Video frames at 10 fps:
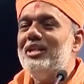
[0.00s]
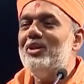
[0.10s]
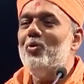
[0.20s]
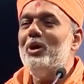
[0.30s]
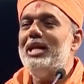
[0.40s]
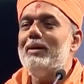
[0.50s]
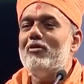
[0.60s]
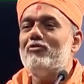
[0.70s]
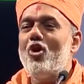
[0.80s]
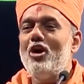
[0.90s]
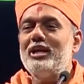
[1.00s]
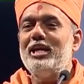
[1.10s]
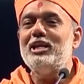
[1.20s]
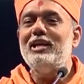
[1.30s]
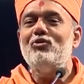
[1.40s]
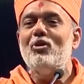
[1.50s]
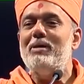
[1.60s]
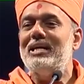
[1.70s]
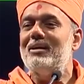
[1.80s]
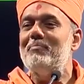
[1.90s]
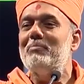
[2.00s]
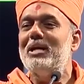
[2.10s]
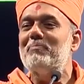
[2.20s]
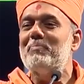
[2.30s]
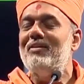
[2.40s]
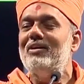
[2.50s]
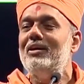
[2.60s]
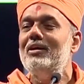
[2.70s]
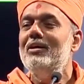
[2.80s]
the holy name of God can give you a better memory power,